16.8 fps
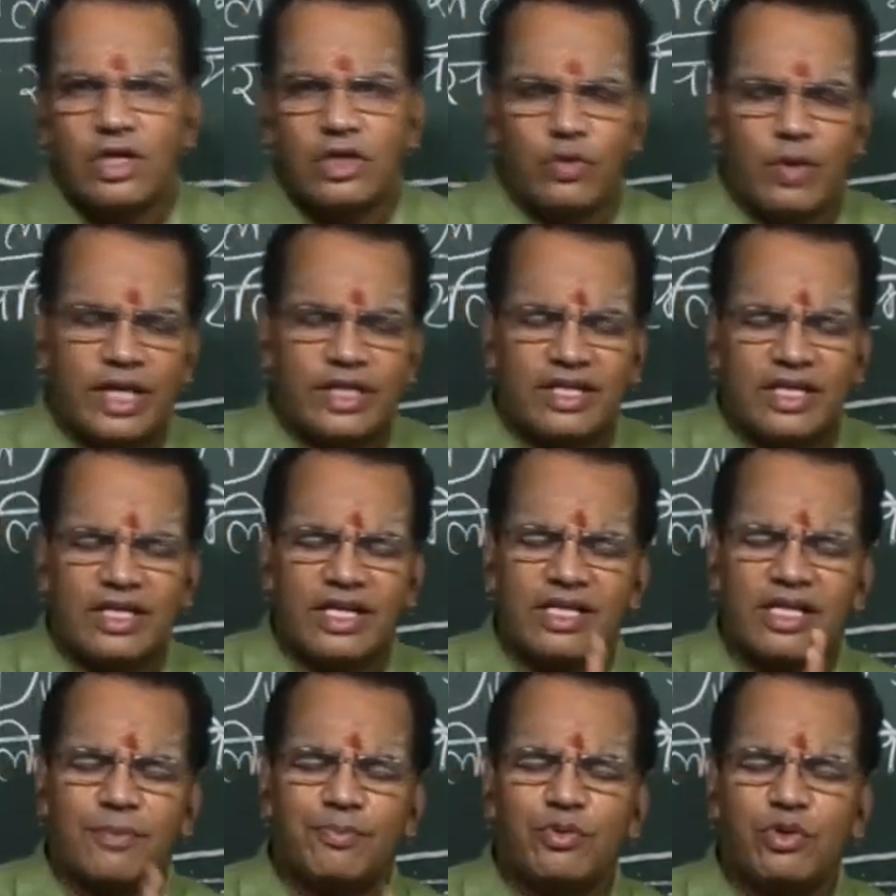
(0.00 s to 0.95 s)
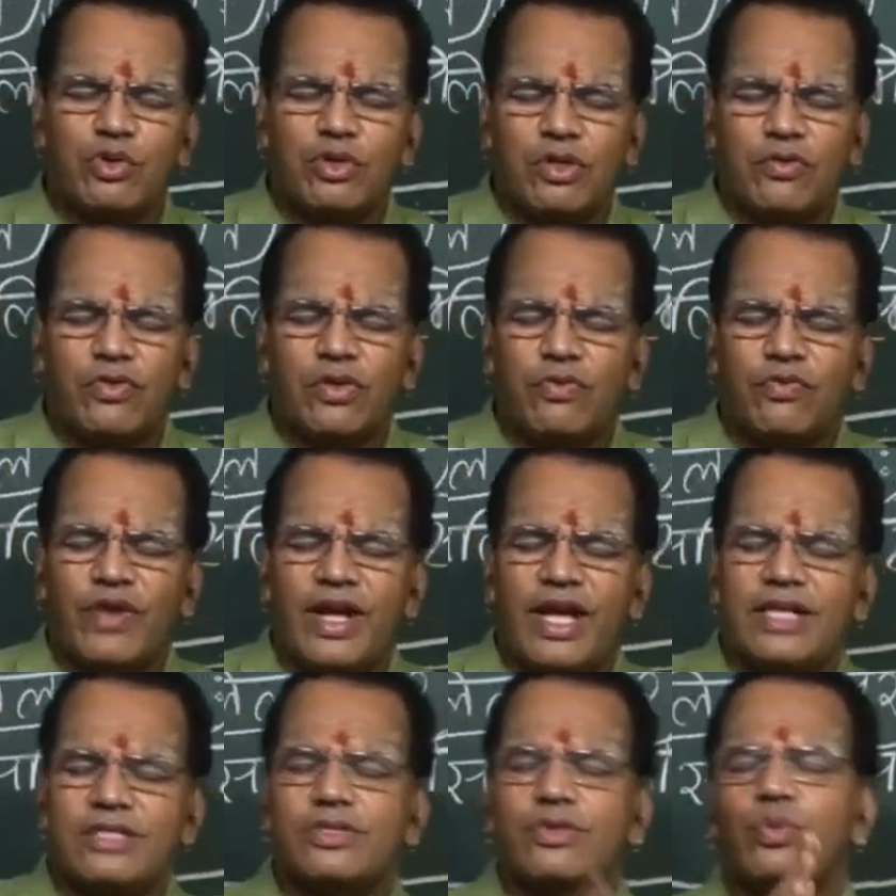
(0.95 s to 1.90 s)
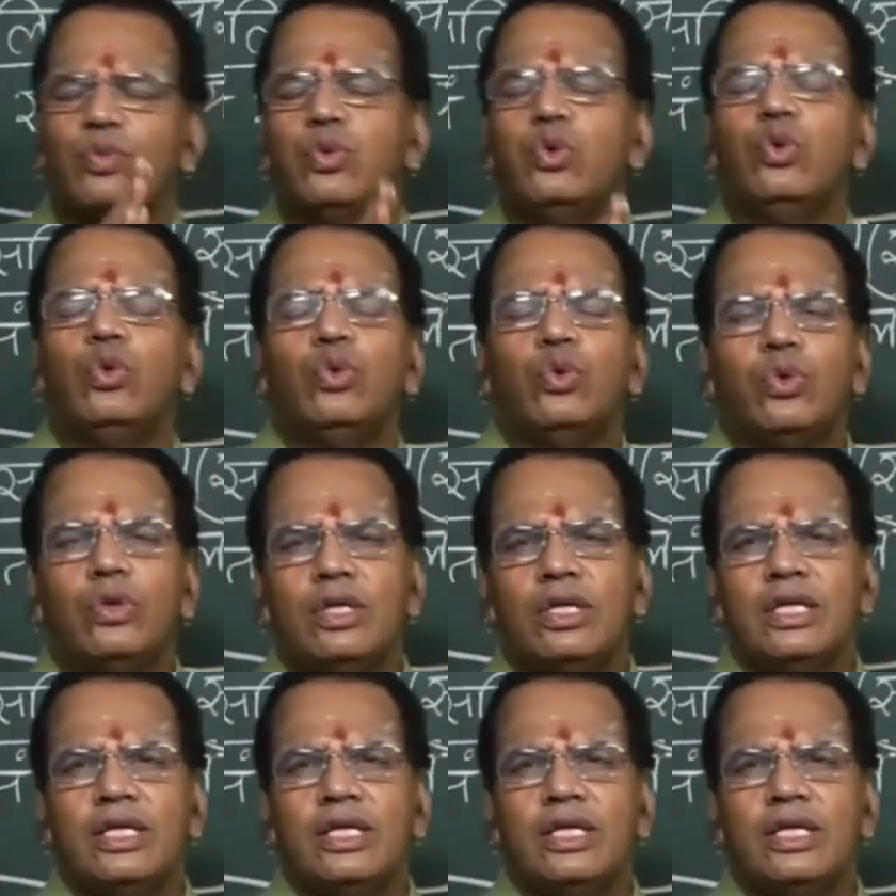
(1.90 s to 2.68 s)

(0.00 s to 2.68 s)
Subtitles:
You are thinking that beautiful face, who?